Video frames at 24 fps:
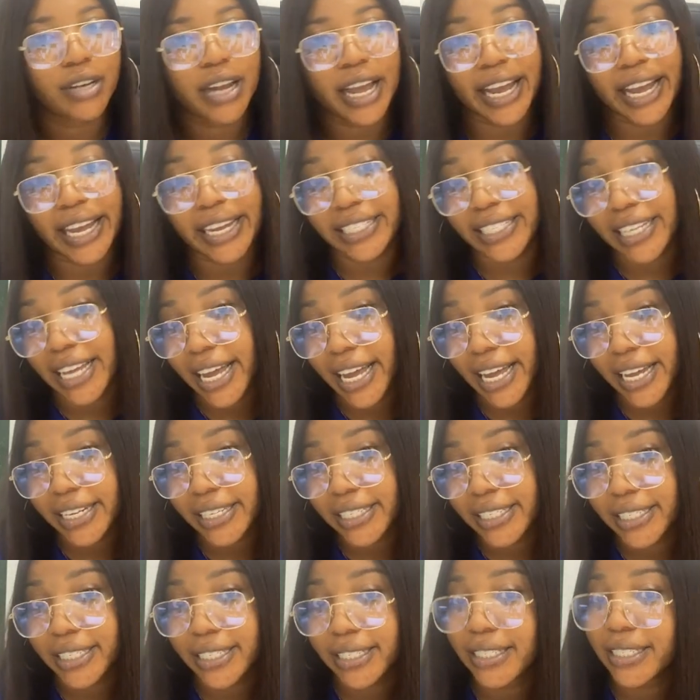like I
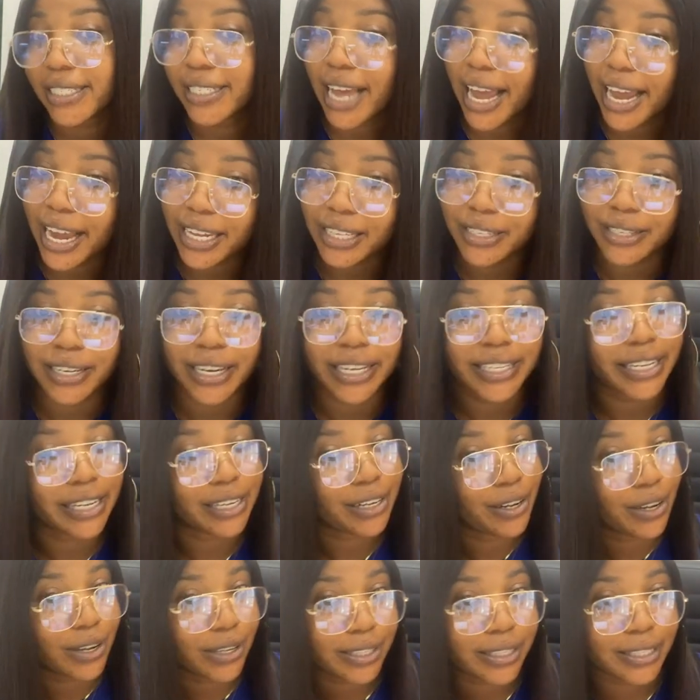said,
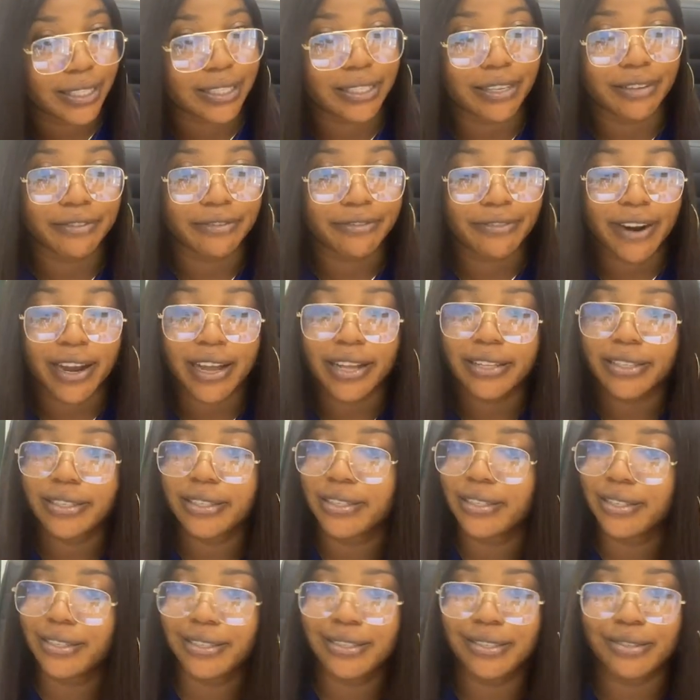science-related courses in
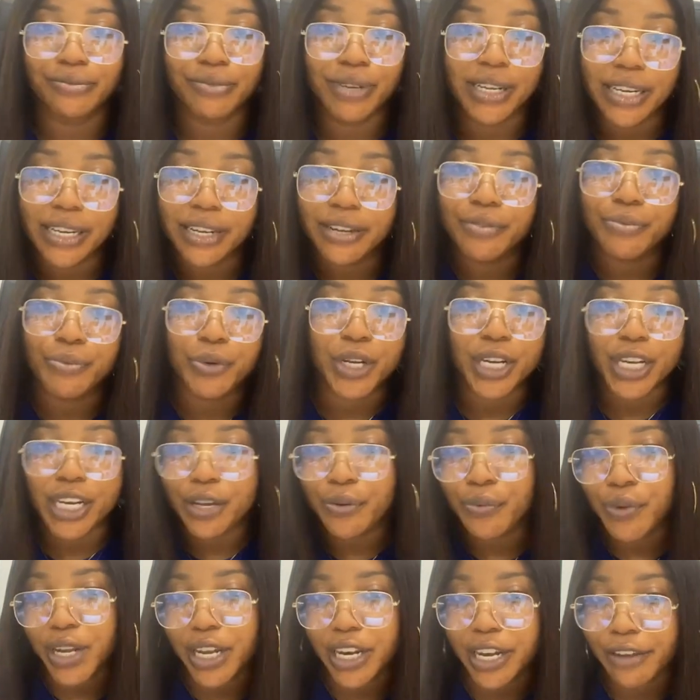France is
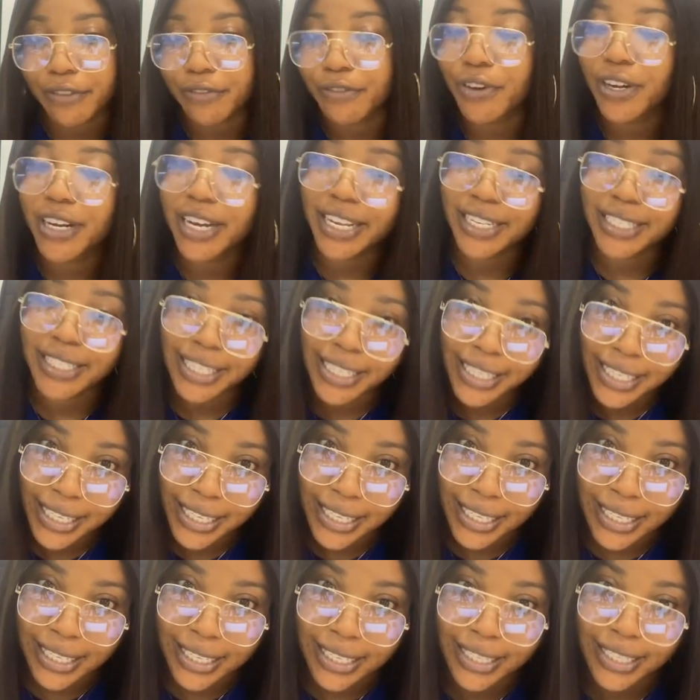really for their
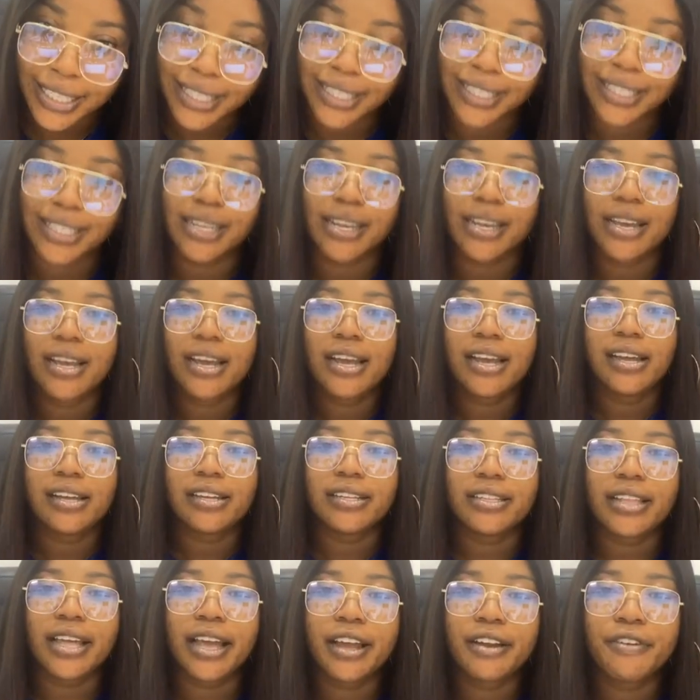citizens.
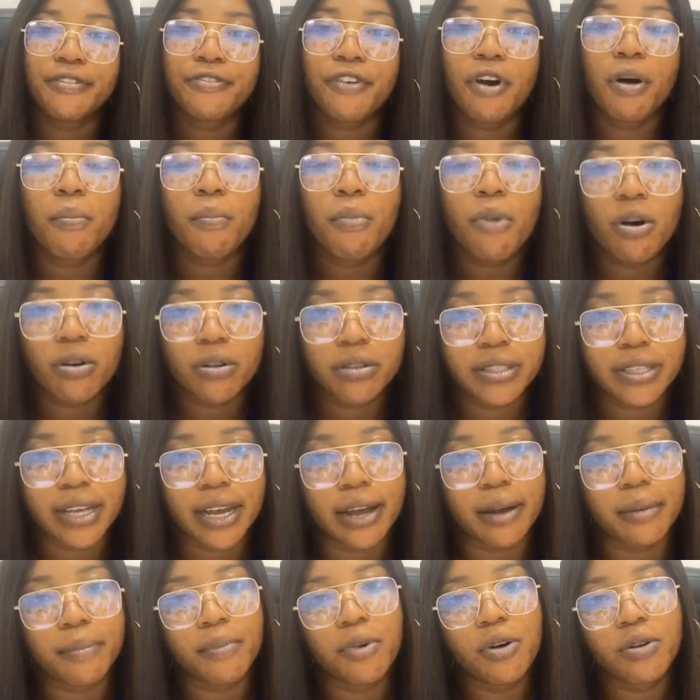Then for
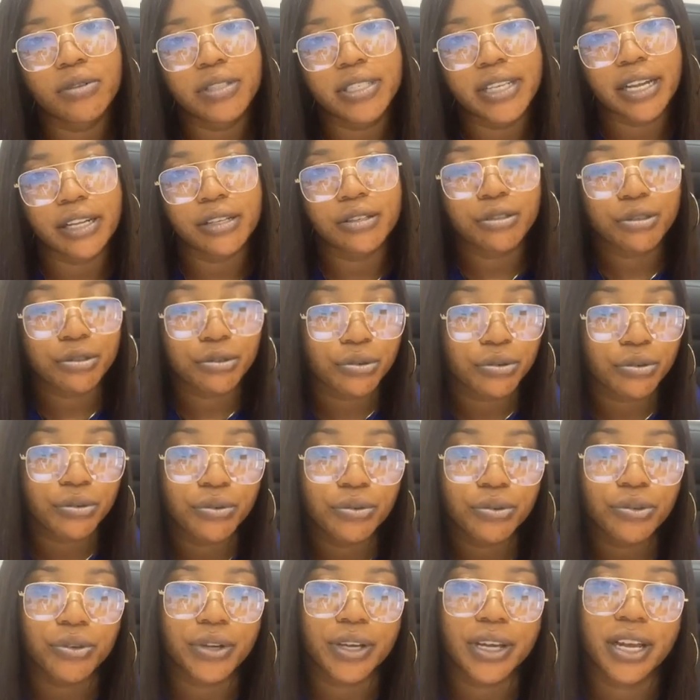Malta
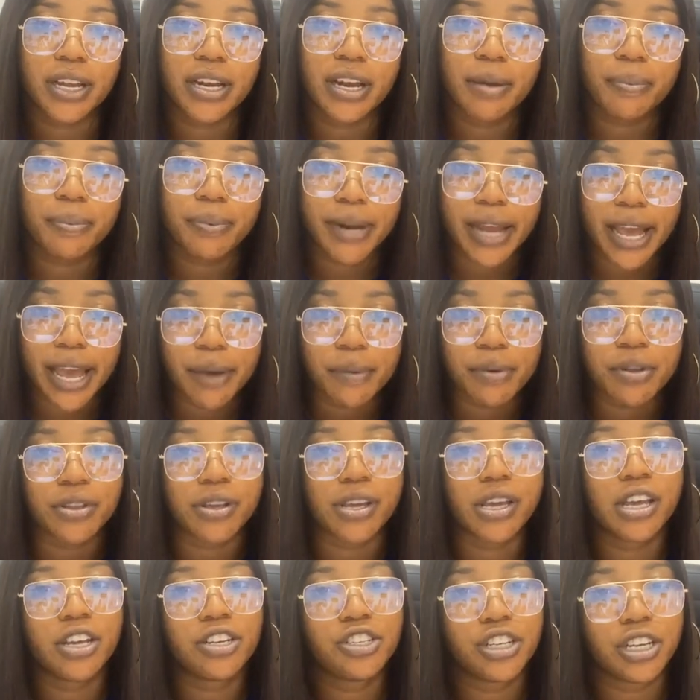too, you can apply with
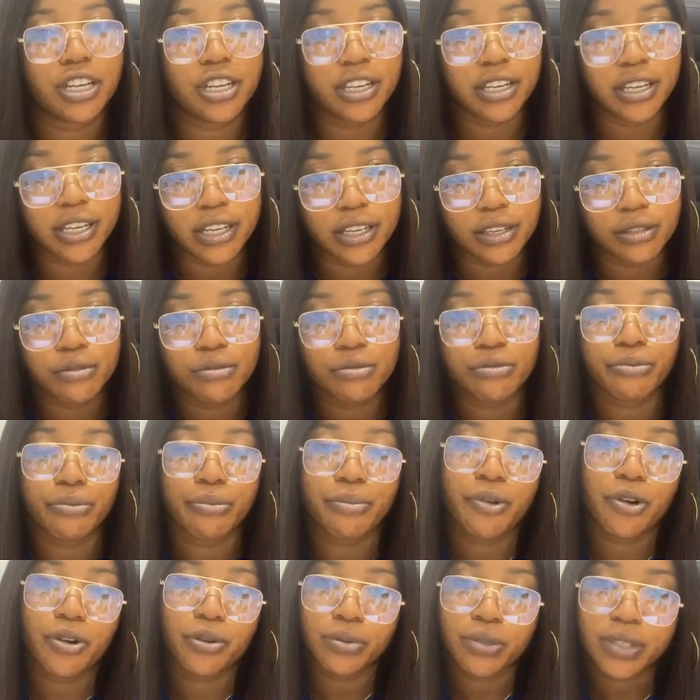a HND to
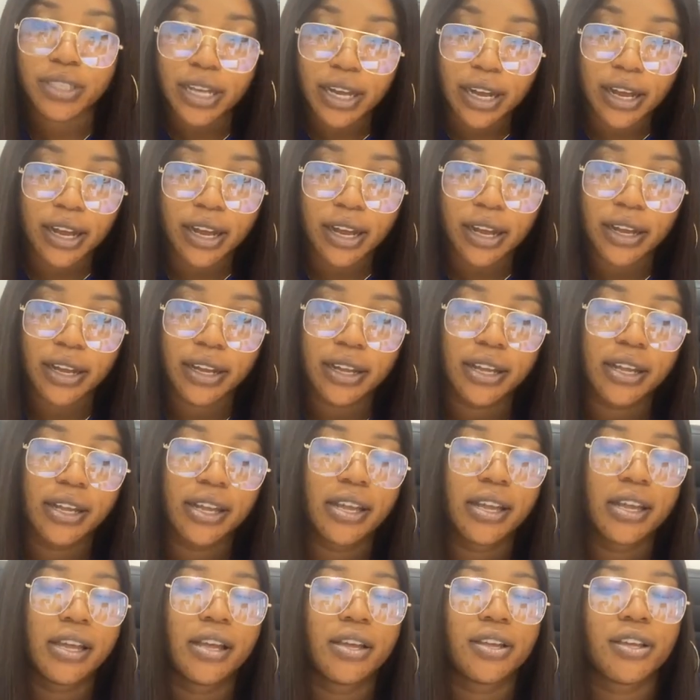Malta.
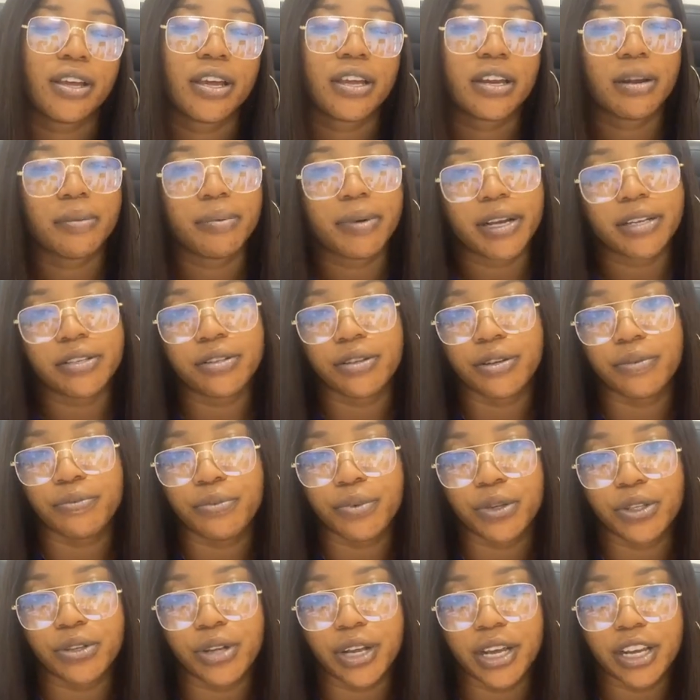You can apply
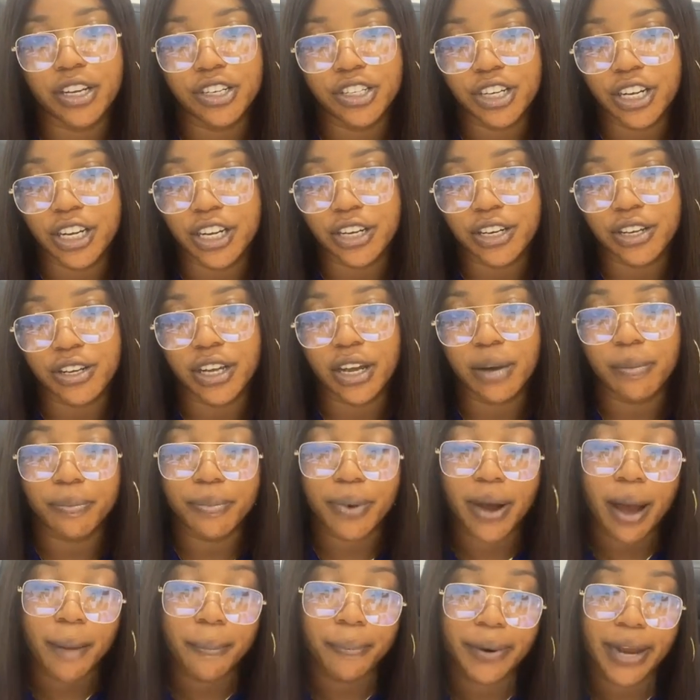with a HND. You can
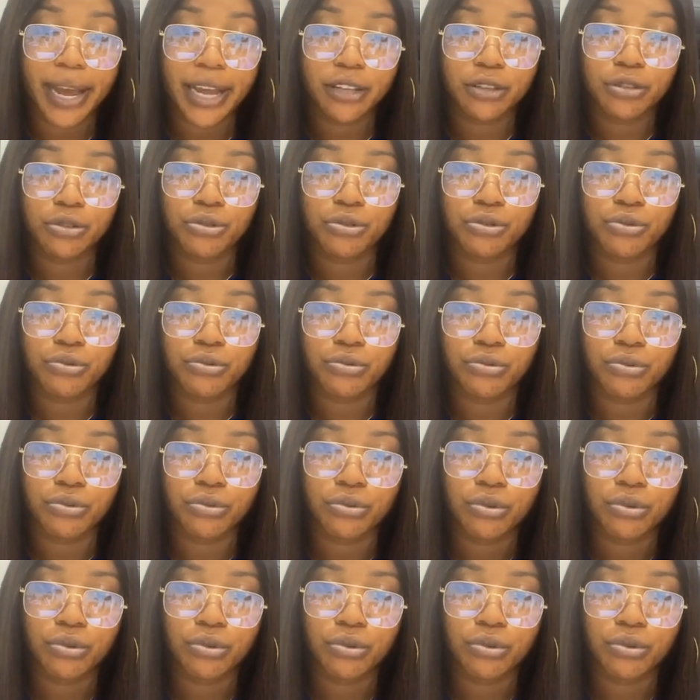apply to